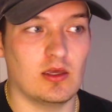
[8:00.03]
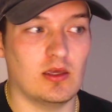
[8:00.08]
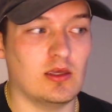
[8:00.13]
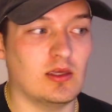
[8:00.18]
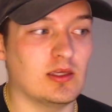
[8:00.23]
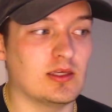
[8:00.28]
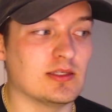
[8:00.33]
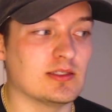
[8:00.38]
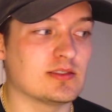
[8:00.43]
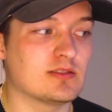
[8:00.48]

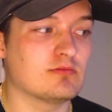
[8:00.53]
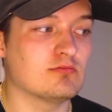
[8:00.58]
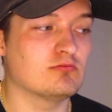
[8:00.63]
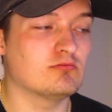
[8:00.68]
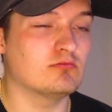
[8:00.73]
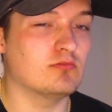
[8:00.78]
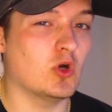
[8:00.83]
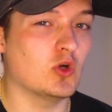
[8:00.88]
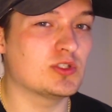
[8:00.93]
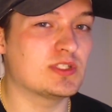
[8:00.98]
is
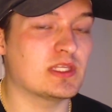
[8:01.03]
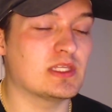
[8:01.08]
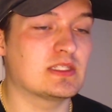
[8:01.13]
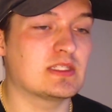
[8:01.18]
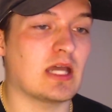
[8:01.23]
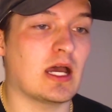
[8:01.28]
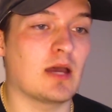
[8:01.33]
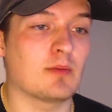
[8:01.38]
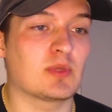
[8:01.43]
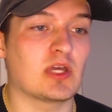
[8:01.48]
most of the
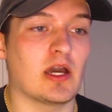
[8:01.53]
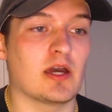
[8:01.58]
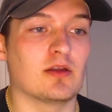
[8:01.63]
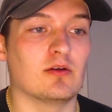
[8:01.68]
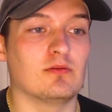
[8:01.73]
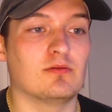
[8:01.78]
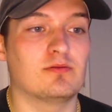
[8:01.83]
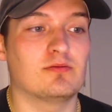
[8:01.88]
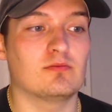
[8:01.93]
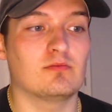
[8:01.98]
time kind
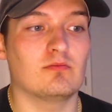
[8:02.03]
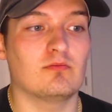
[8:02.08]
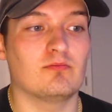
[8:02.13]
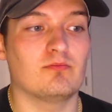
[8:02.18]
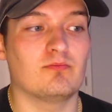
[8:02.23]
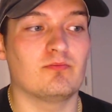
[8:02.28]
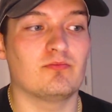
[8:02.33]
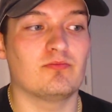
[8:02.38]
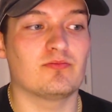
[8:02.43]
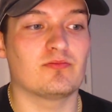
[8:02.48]
of
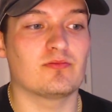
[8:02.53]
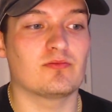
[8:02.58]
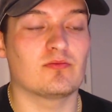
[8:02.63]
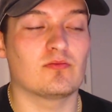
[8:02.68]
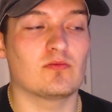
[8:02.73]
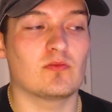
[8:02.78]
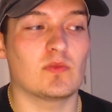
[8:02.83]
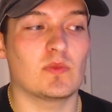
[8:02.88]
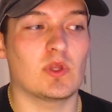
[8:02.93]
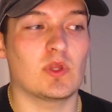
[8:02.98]

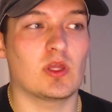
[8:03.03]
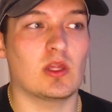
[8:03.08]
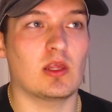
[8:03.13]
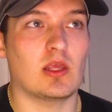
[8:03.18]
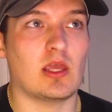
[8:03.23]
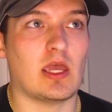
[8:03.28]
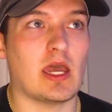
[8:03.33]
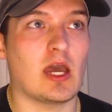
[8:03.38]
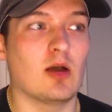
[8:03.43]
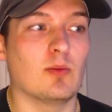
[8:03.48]

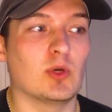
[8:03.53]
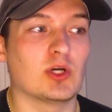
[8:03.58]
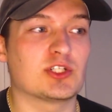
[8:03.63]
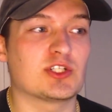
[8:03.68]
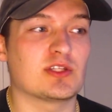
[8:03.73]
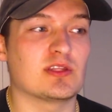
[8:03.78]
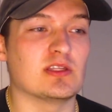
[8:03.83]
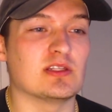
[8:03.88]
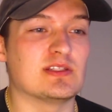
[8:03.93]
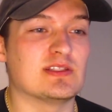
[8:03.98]
how
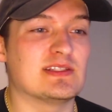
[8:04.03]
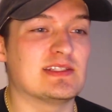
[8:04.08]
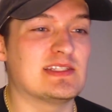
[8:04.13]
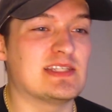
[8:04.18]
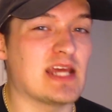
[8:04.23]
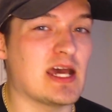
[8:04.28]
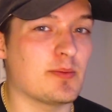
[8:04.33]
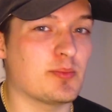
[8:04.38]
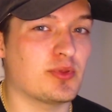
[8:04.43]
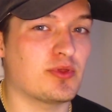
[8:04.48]
much the
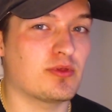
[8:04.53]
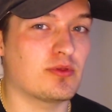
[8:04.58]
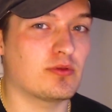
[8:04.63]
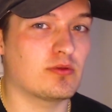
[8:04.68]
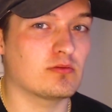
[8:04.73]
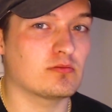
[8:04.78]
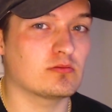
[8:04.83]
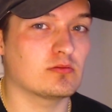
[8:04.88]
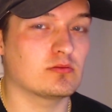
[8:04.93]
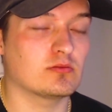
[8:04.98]
depth
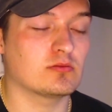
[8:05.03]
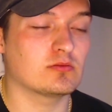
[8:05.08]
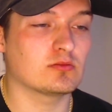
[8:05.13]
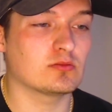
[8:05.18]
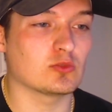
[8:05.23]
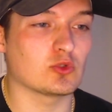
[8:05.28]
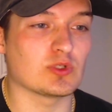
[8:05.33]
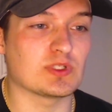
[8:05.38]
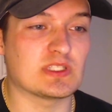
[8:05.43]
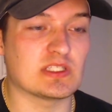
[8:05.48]

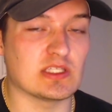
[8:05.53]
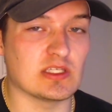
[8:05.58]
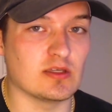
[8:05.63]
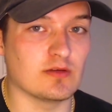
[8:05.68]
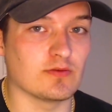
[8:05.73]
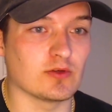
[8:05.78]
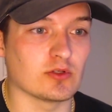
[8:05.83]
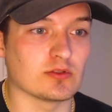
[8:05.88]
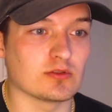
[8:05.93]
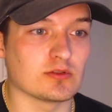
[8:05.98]

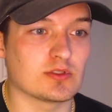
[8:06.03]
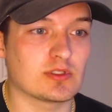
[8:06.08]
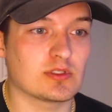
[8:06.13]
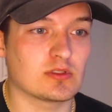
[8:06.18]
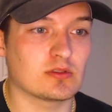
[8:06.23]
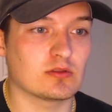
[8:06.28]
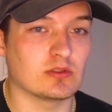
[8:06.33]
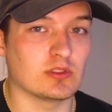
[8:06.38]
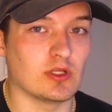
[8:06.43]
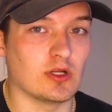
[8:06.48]
receivers,
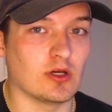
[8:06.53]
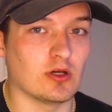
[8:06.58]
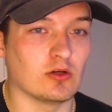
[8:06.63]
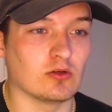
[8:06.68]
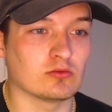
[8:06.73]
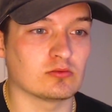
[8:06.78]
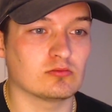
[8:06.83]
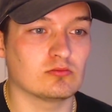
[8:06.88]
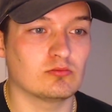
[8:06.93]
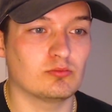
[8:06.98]

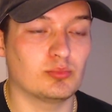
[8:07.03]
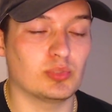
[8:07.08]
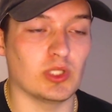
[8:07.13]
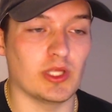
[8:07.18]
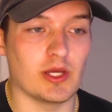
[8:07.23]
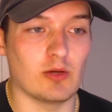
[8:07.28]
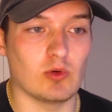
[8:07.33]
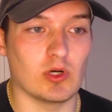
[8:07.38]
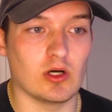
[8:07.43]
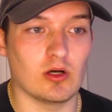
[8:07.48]
play
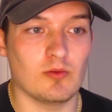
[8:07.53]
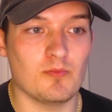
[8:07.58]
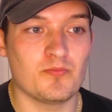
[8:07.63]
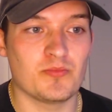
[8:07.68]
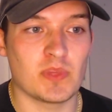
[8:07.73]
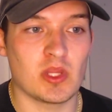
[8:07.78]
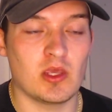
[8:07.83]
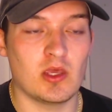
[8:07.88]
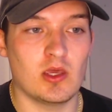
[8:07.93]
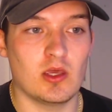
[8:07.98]
well.
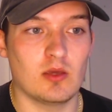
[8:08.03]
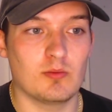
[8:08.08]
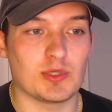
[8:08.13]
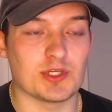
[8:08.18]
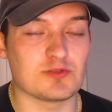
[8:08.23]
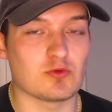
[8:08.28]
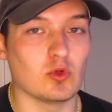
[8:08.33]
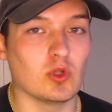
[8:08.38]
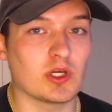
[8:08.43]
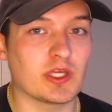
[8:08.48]
Because
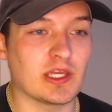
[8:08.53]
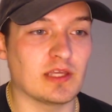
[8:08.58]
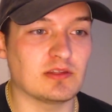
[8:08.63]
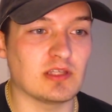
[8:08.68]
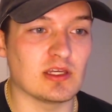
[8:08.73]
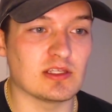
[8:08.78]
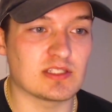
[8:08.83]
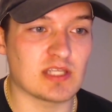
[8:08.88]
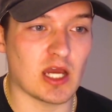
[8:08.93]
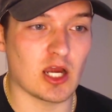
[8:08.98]
we're looking at the
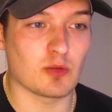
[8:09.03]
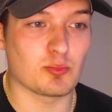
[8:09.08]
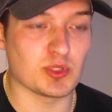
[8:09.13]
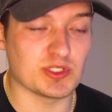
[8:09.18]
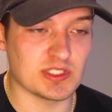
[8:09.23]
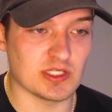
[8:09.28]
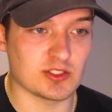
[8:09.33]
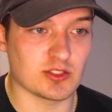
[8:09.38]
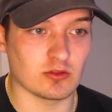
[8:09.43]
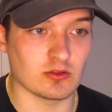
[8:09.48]
entire
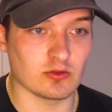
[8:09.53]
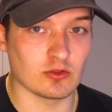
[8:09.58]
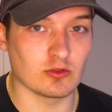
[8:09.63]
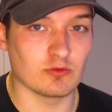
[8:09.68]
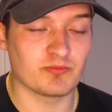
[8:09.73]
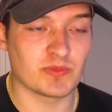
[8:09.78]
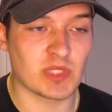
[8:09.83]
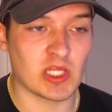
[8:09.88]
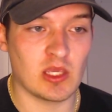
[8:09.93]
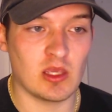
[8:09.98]
position group.
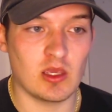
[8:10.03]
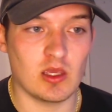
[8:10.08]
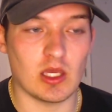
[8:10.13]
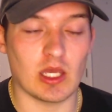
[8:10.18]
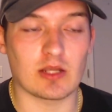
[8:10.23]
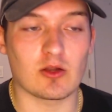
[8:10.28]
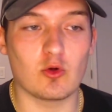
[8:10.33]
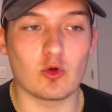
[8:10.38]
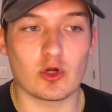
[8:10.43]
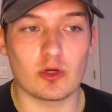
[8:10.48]

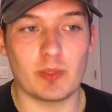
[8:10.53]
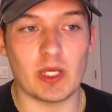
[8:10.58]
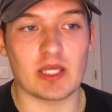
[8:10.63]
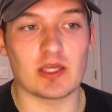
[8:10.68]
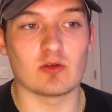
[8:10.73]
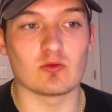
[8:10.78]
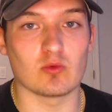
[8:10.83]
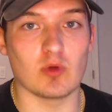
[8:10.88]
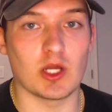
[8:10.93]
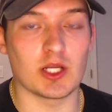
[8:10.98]
At quarterback
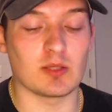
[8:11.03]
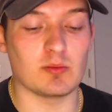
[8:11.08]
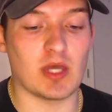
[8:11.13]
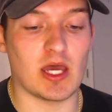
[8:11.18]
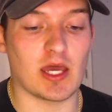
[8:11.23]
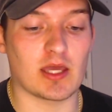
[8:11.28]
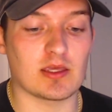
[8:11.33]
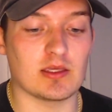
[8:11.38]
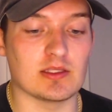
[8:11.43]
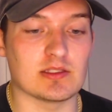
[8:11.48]
and running
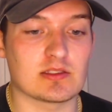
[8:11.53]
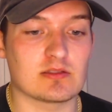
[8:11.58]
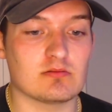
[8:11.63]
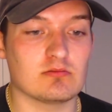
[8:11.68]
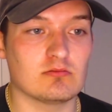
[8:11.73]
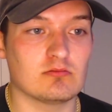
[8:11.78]
back, it's